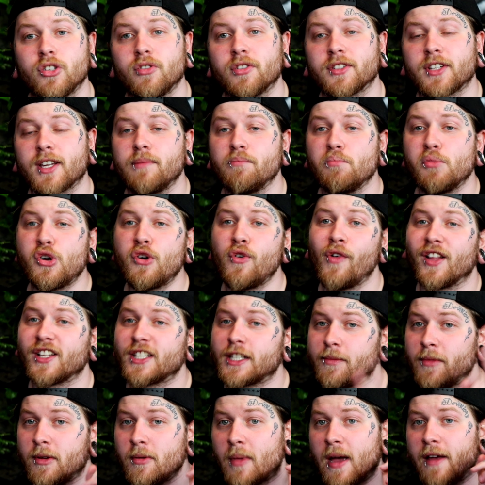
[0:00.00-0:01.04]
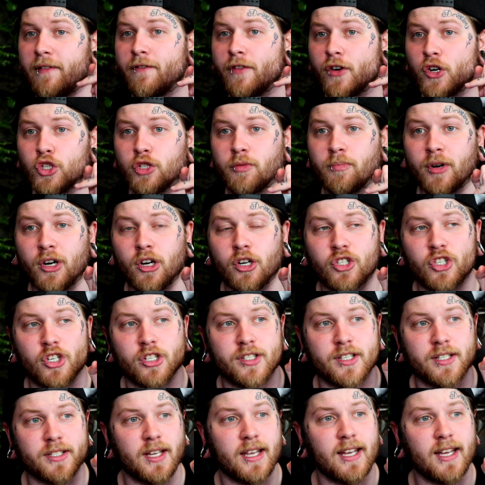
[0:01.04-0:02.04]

As soon as I move, that's gonna be my first purchase,